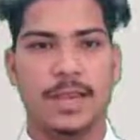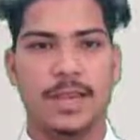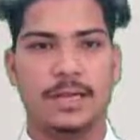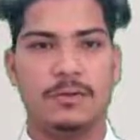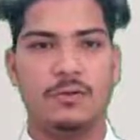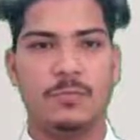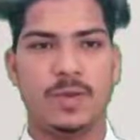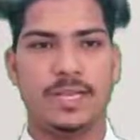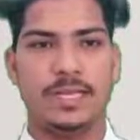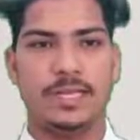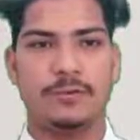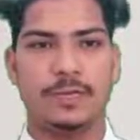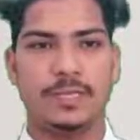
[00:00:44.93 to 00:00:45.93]
and human
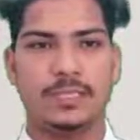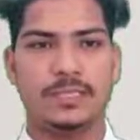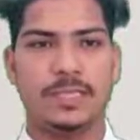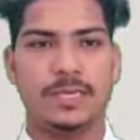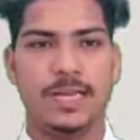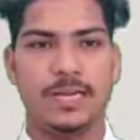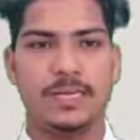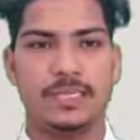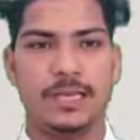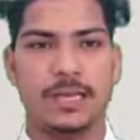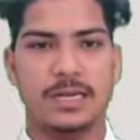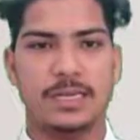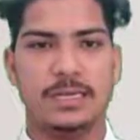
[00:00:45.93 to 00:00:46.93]
activities that are
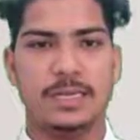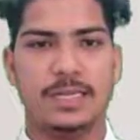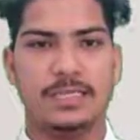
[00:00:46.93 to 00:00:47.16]
discarded